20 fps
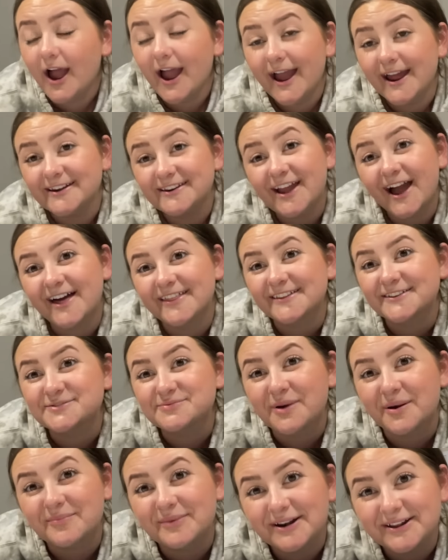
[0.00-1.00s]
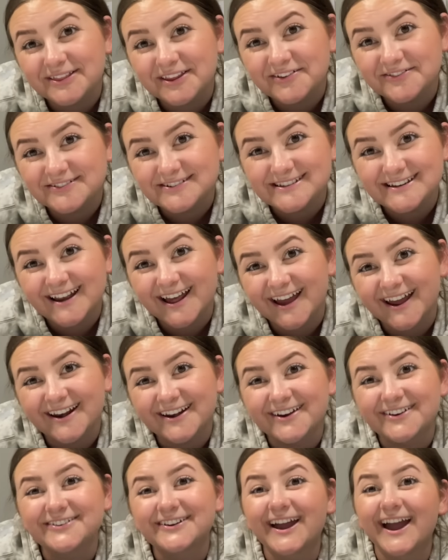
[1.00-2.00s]
And yeah, that's where I'm gonna leave it tonight.
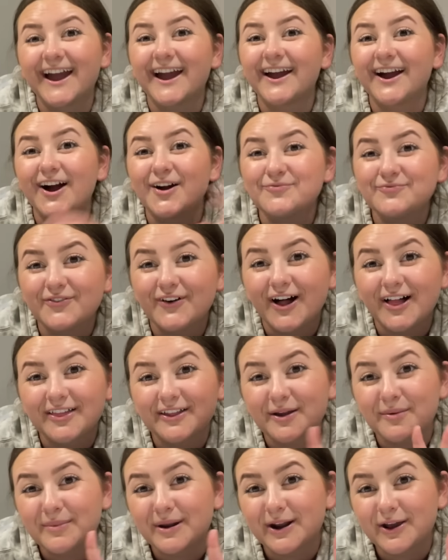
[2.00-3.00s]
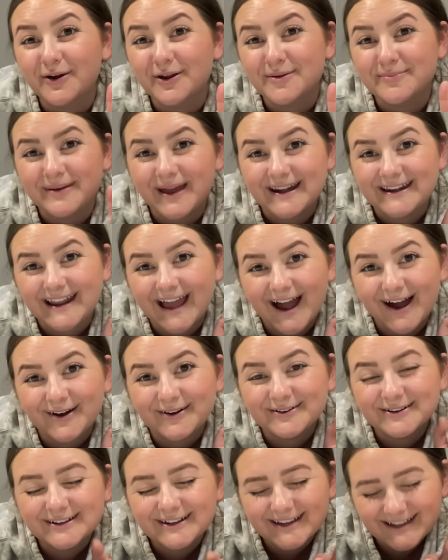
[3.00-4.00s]
Okay, I'm falling. I'm gonna go to bed
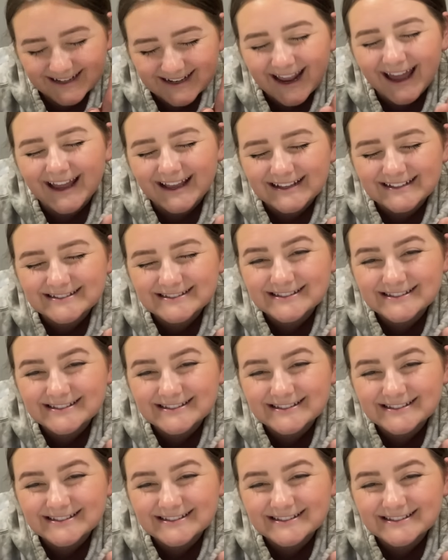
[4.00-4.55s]
now. Good night.